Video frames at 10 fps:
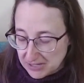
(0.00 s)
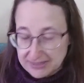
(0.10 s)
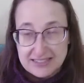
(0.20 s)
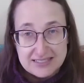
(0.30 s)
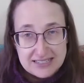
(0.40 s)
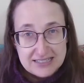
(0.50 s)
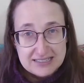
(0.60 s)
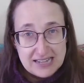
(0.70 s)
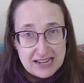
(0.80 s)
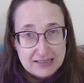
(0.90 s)
This
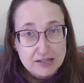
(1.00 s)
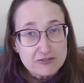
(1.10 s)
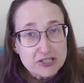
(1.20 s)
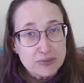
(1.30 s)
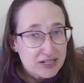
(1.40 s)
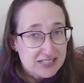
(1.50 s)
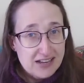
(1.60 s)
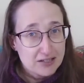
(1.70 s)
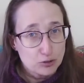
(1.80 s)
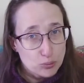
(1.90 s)
is a lovely
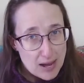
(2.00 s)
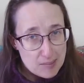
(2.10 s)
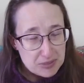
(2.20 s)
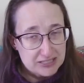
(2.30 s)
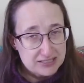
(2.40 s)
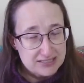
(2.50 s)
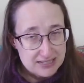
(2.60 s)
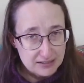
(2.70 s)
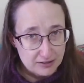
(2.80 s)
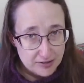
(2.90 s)
rectangular wrap. It is
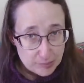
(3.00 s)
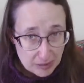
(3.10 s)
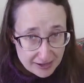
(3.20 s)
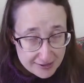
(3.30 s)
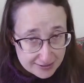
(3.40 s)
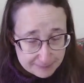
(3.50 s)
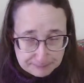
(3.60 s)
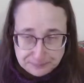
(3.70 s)
knit on the bias,